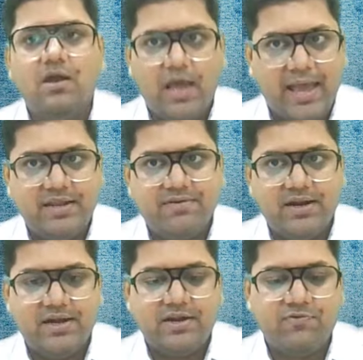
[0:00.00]
any
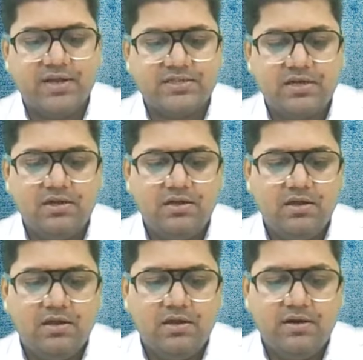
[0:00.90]
194H ka
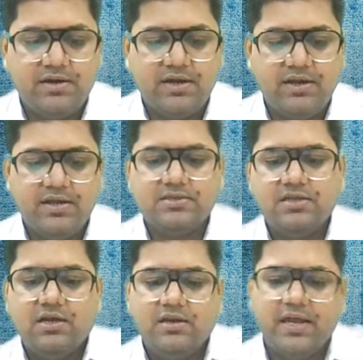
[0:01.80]
TDS.
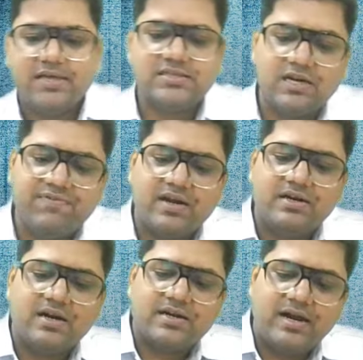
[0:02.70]
Next, survey
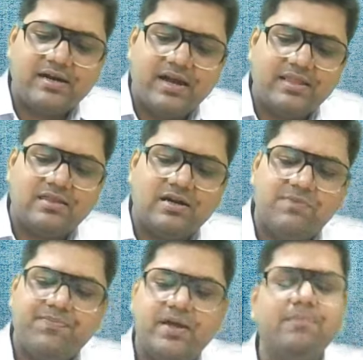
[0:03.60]
conducted at 9:30
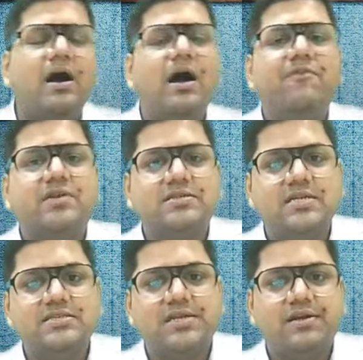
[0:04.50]
PM after
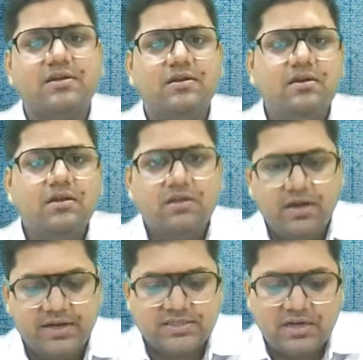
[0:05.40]
sunset.
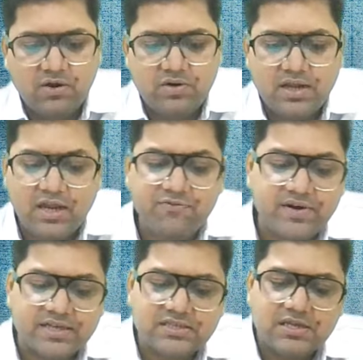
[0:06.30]
It is allowed if
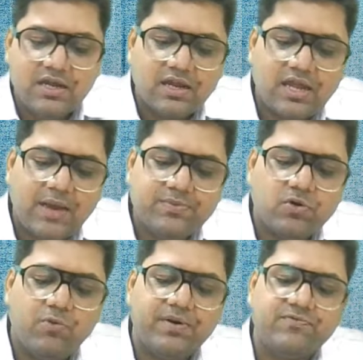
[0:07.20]
it is kept
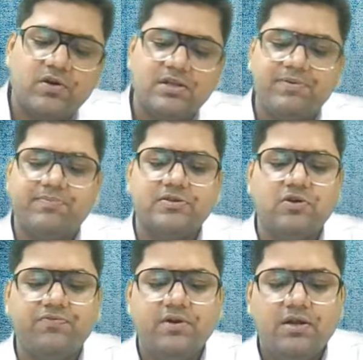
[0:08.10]
open for the purpose
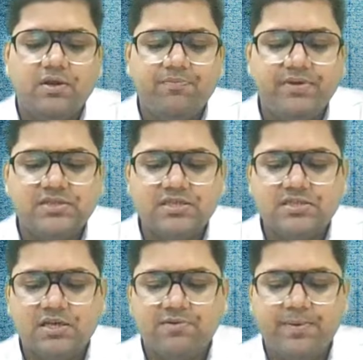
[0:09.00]
of business.
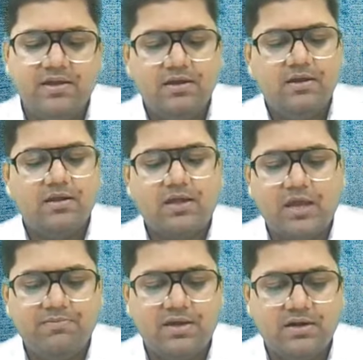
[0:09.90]
Survey
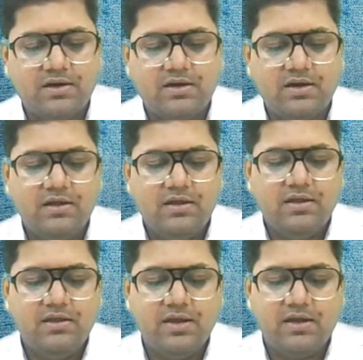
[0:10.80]
can be conducted.
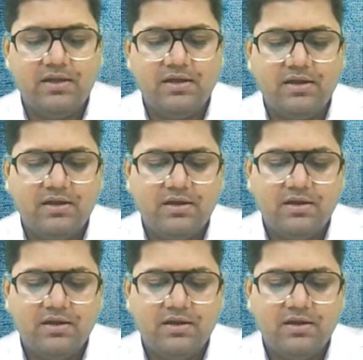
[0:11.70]
Ye clear hai?